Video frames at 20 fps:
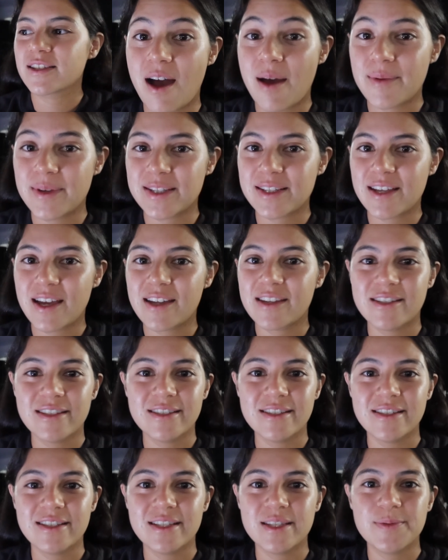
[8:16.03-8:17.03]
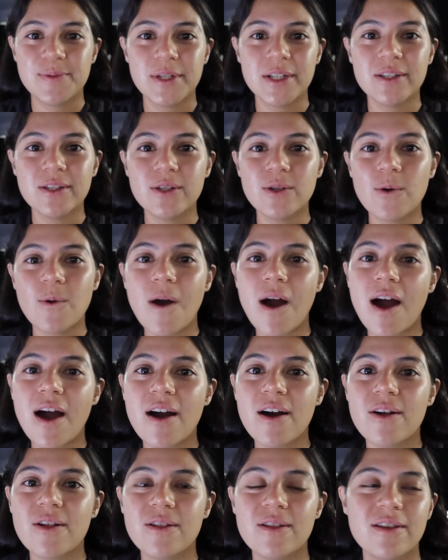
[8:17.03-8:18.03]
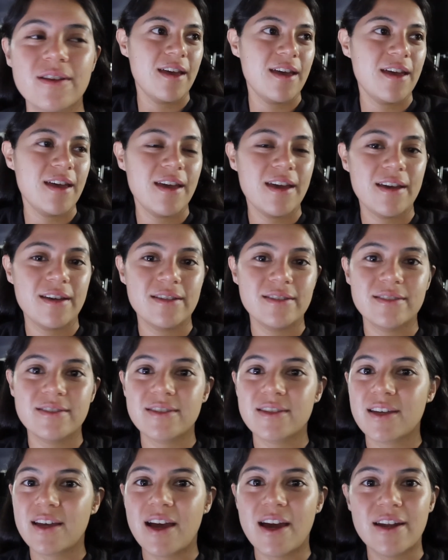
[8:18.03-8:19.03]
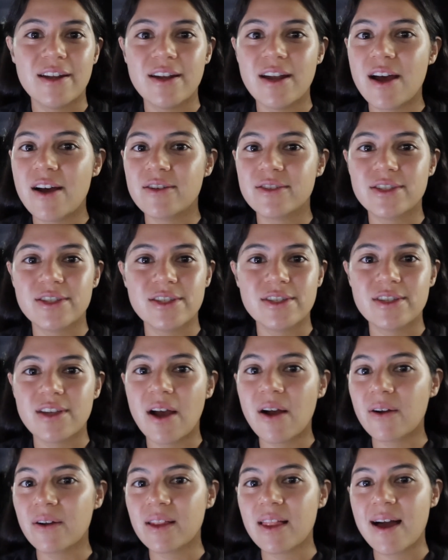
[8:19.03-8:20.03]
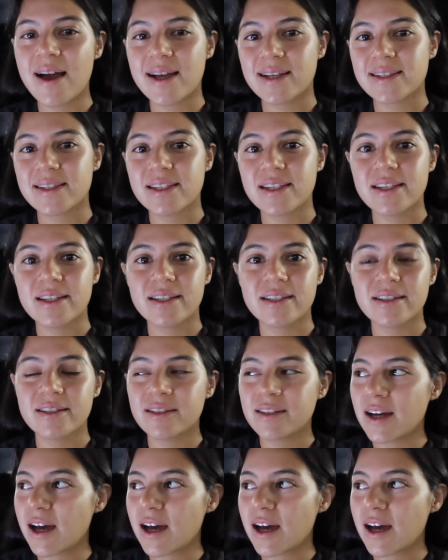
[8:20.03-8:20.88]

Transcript: I'm excited. It's been a little while and I don't know, it's just so relaxing.